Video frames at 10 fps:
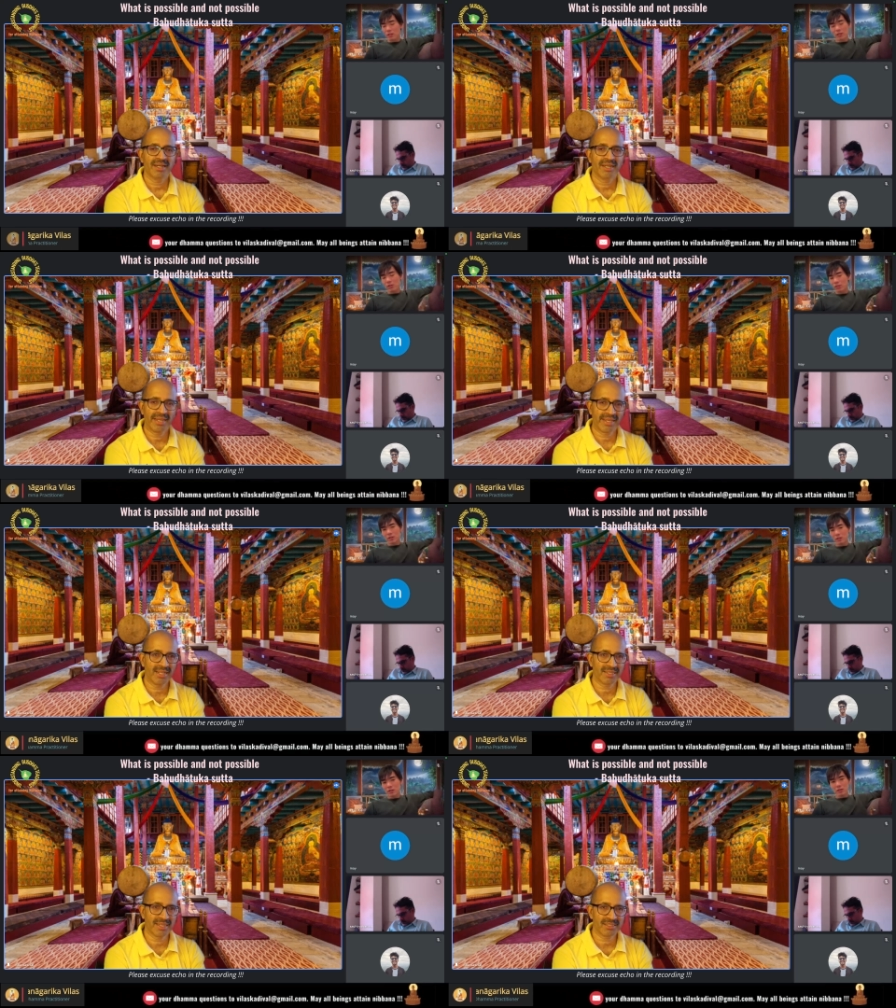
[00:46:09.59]
taking
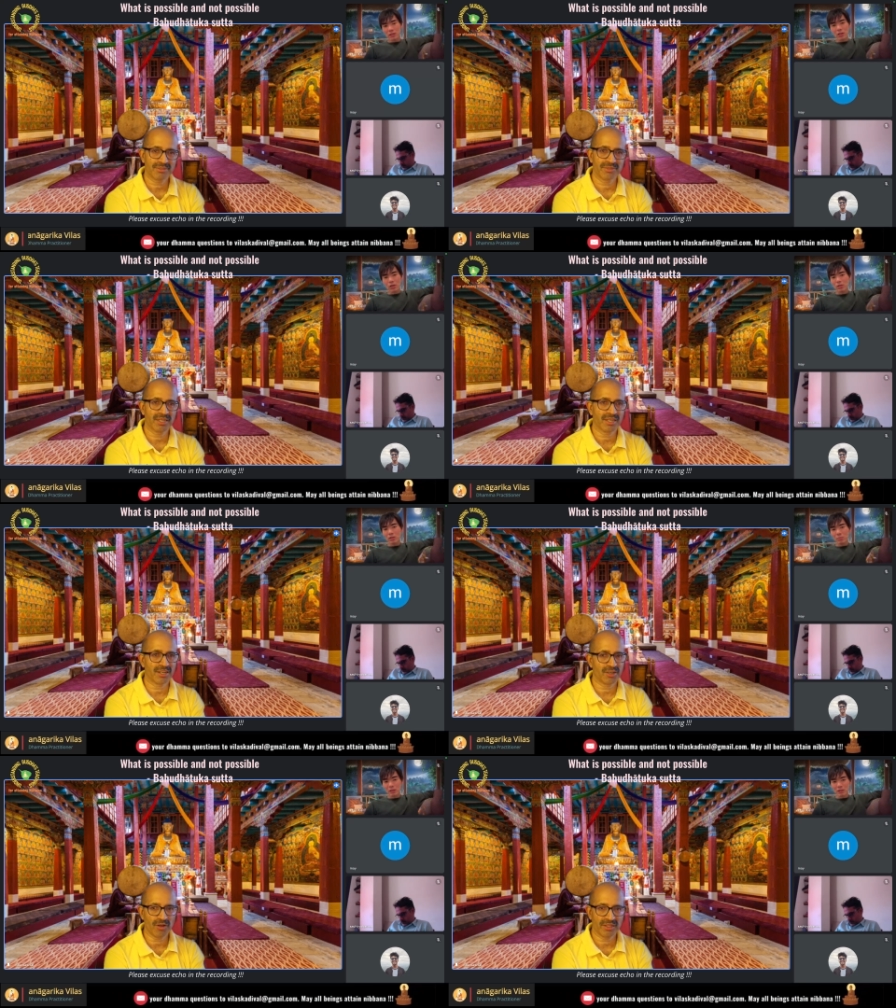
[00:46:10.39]
things which are
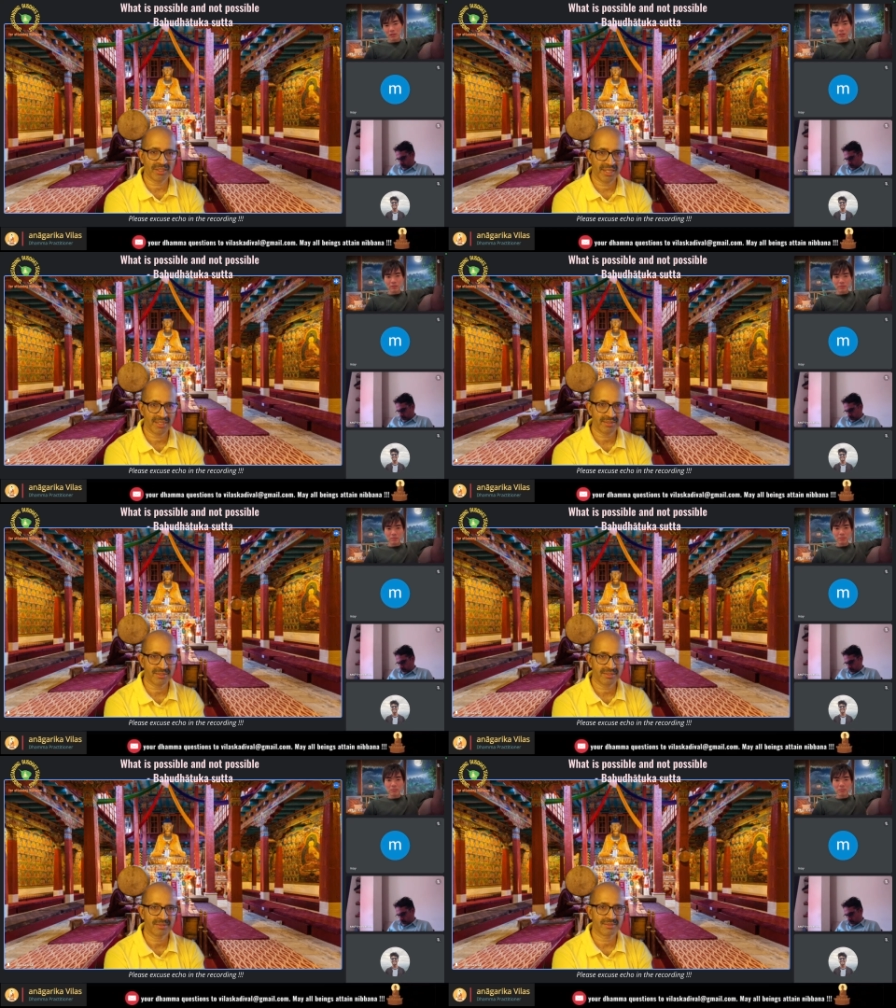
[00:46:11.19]
not
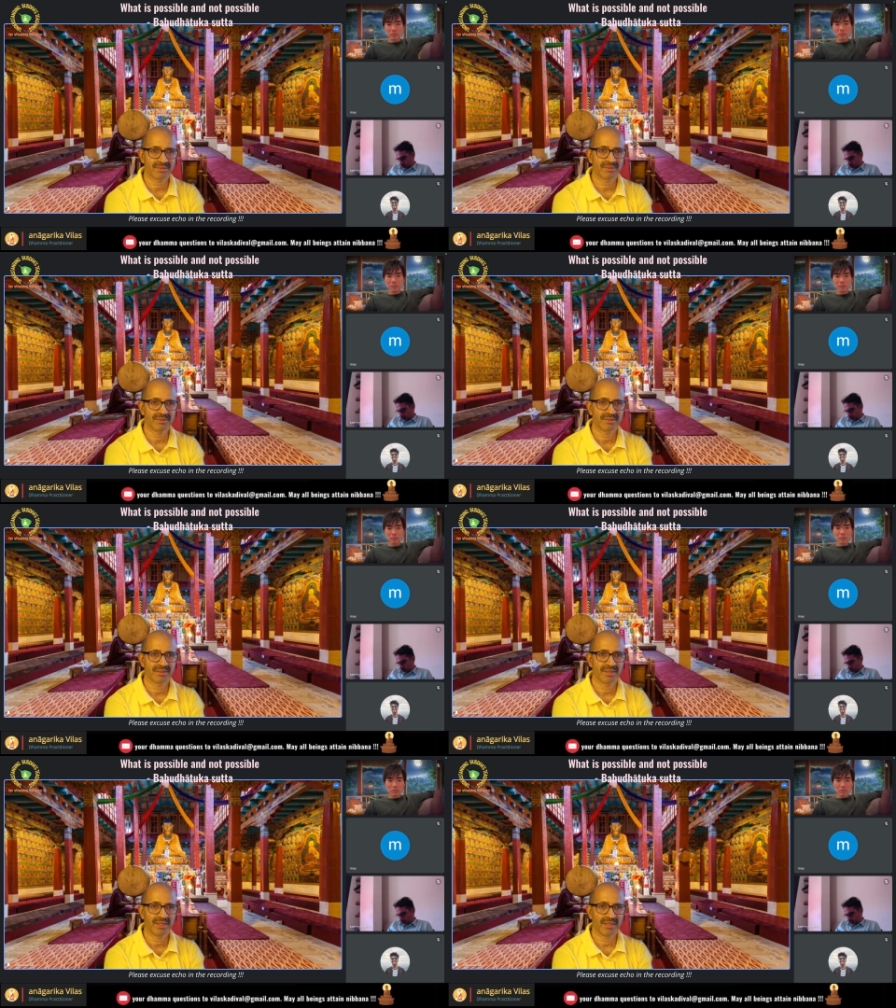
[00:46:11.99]
theirs
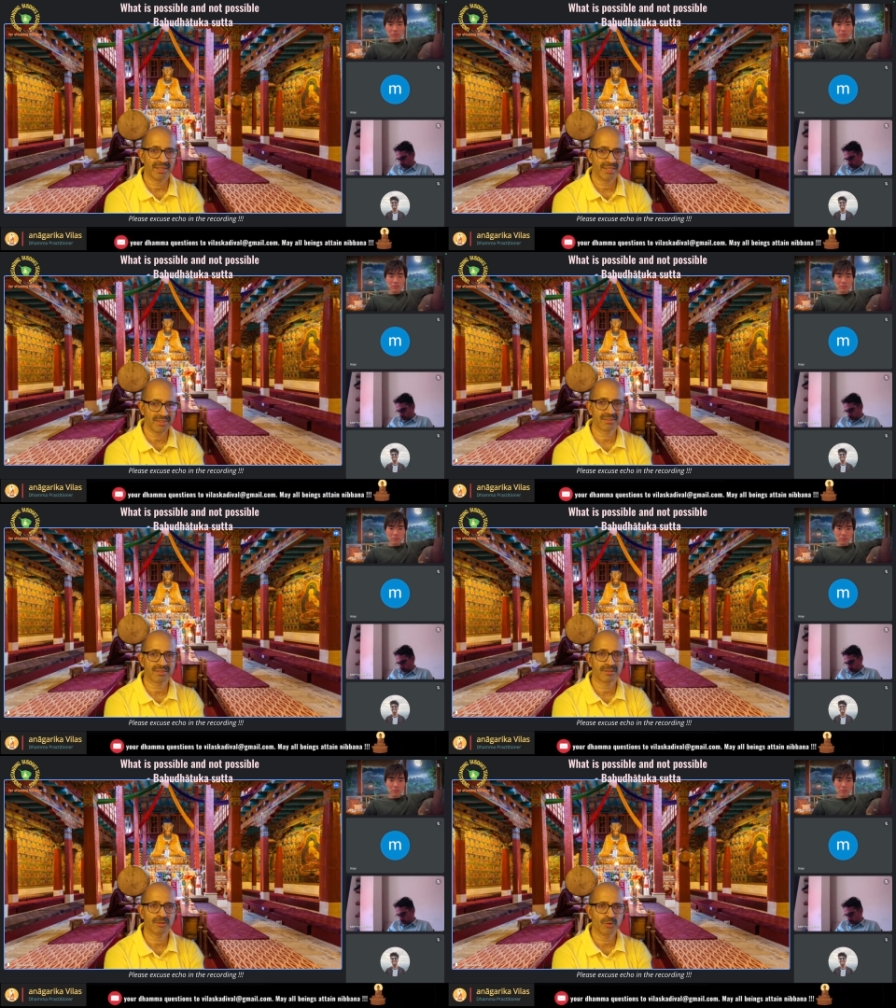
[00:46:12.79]
is
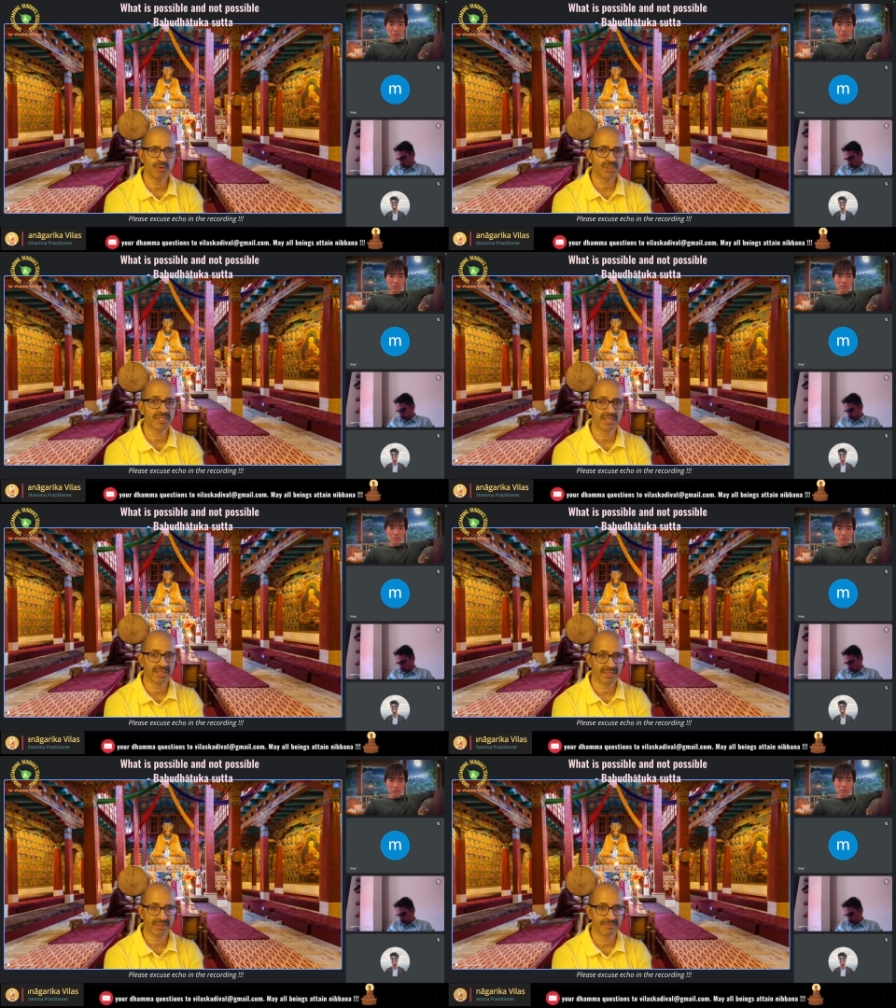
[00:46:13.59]
duccharita.